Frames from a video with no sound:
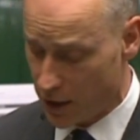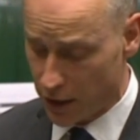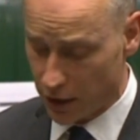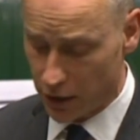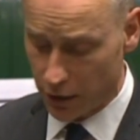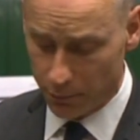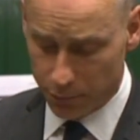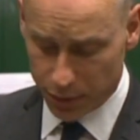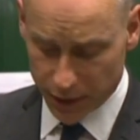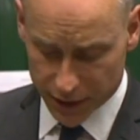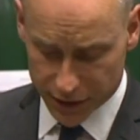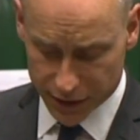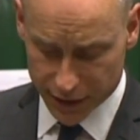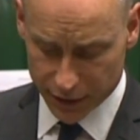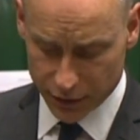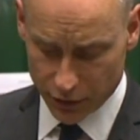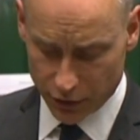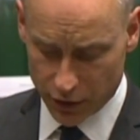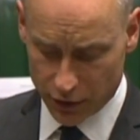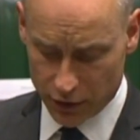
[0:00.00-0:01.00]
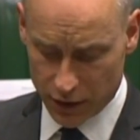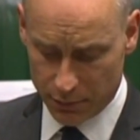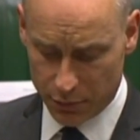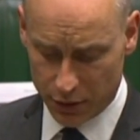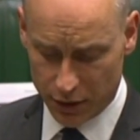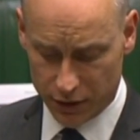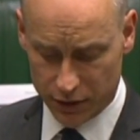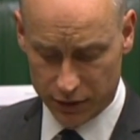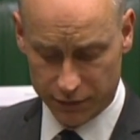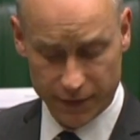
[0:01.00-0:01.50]
Complicit not only
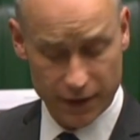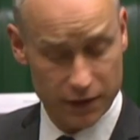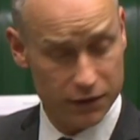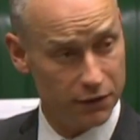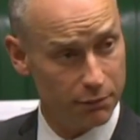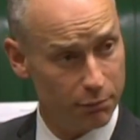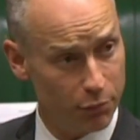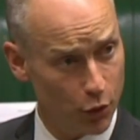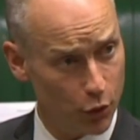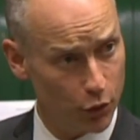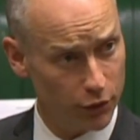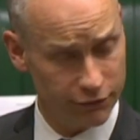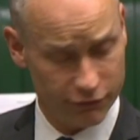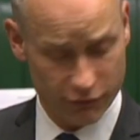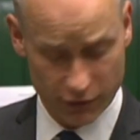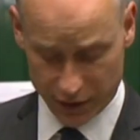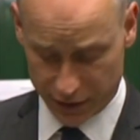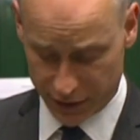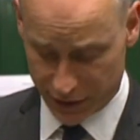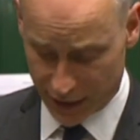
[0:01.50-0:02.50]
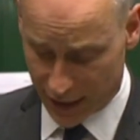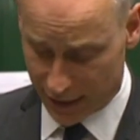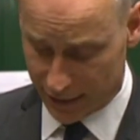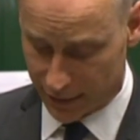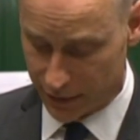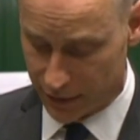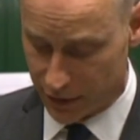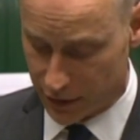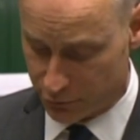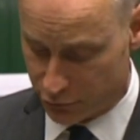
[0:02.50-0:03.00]
because of their support for Assad
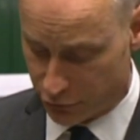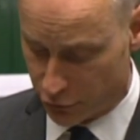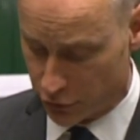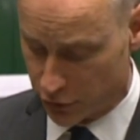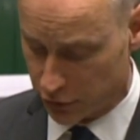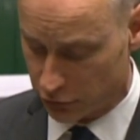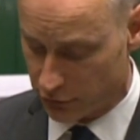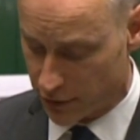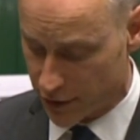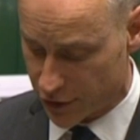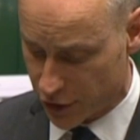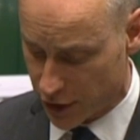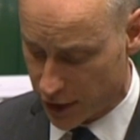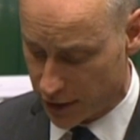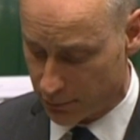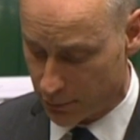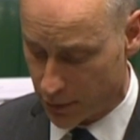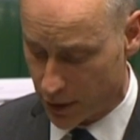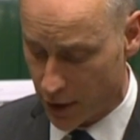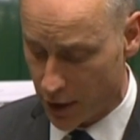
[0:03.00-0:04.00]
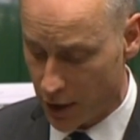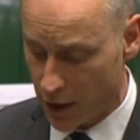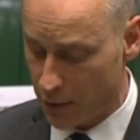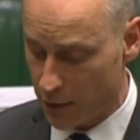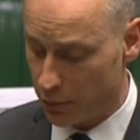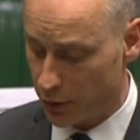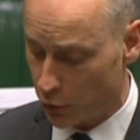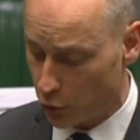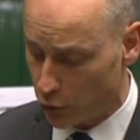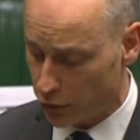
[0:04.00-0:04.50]
and his brutal regime,
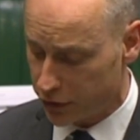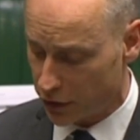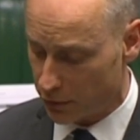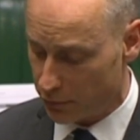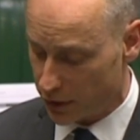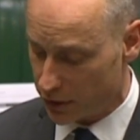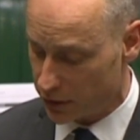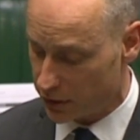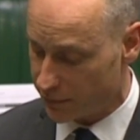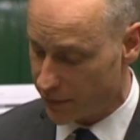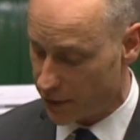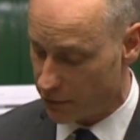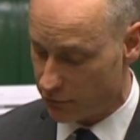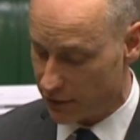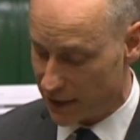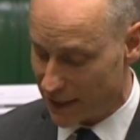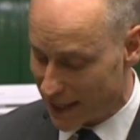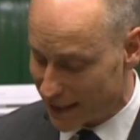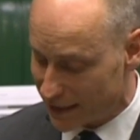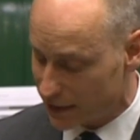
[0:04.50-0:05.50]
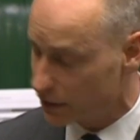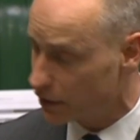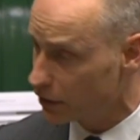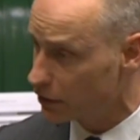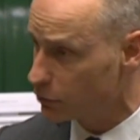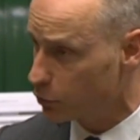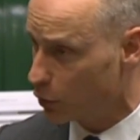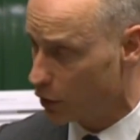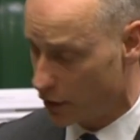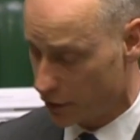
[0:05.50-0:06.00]
but also because of their
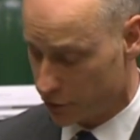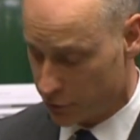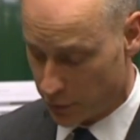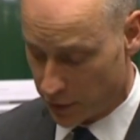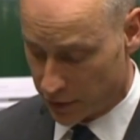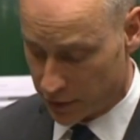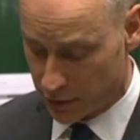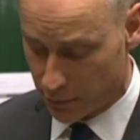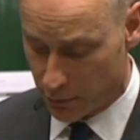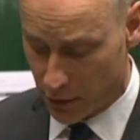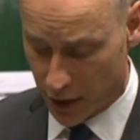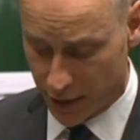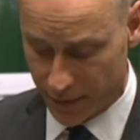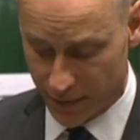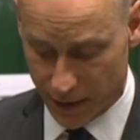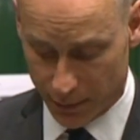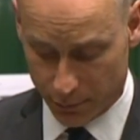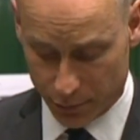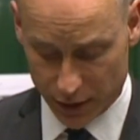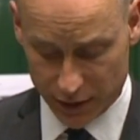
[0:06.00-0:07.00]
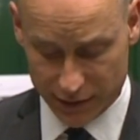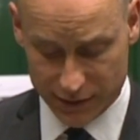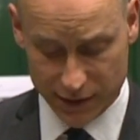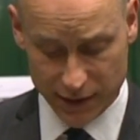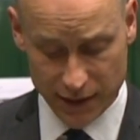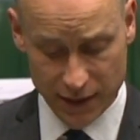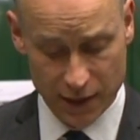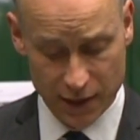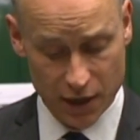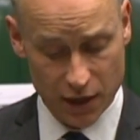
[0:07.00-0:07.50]
relentless work to undermine the
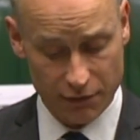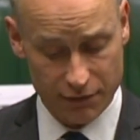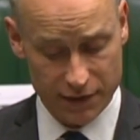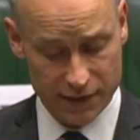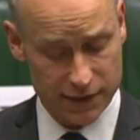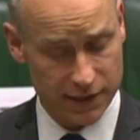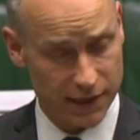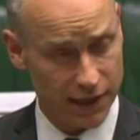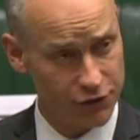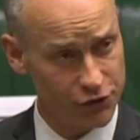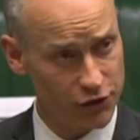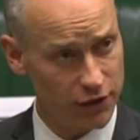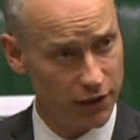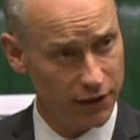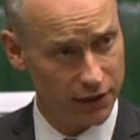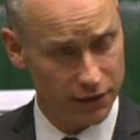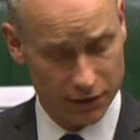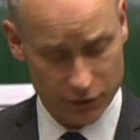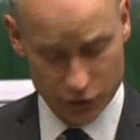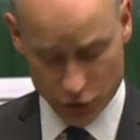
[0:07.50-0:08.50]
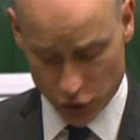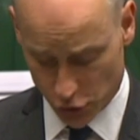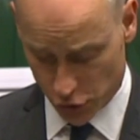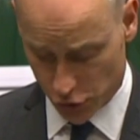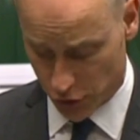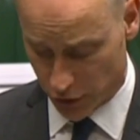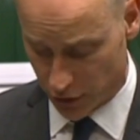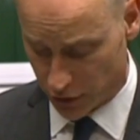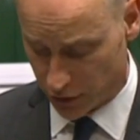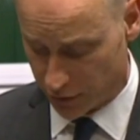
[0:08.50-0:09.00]
ability of international
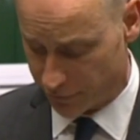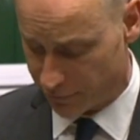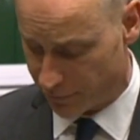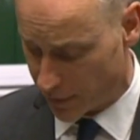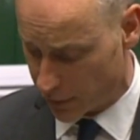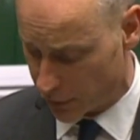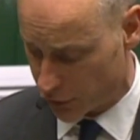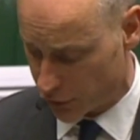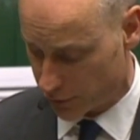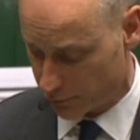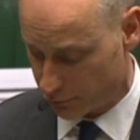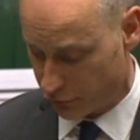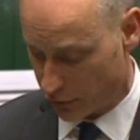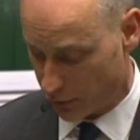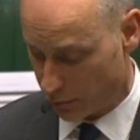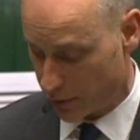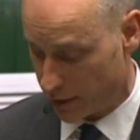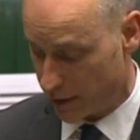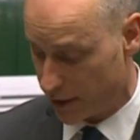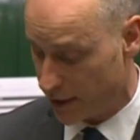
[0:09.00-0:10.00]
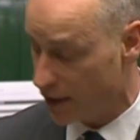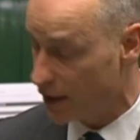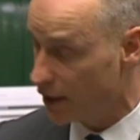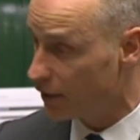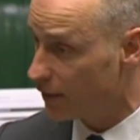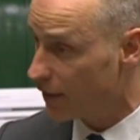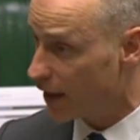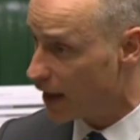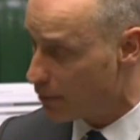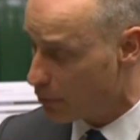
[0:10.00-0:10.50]
institutions to function properly,
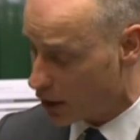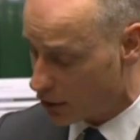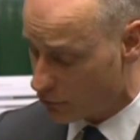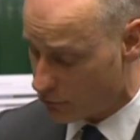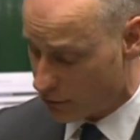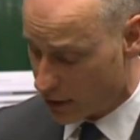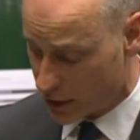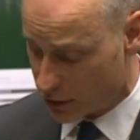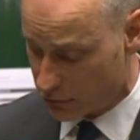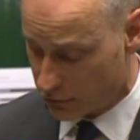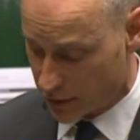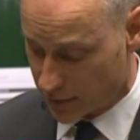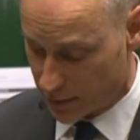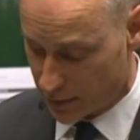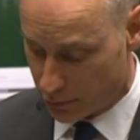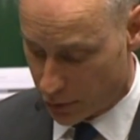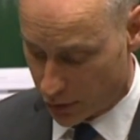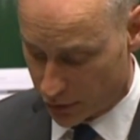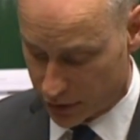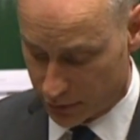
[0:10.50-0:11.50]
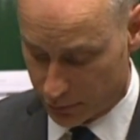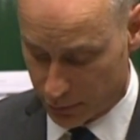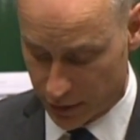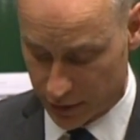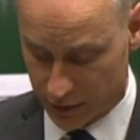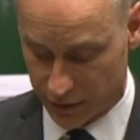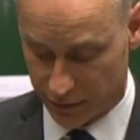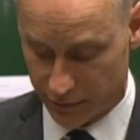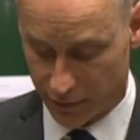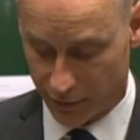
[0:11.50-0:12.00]
thereby rendering the
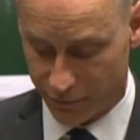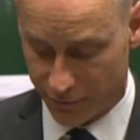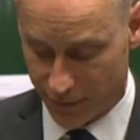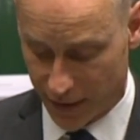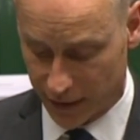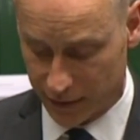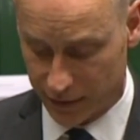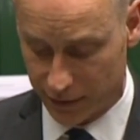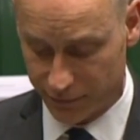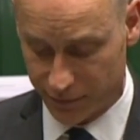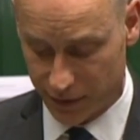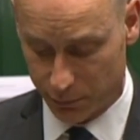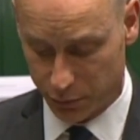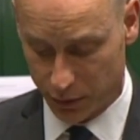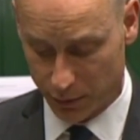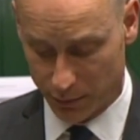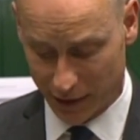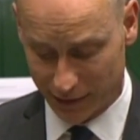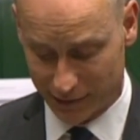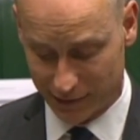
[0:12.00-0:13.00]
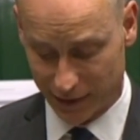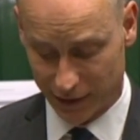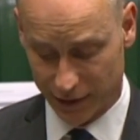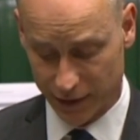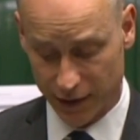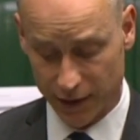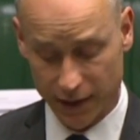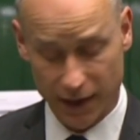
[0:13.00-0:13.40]
possibility of effective diplomatic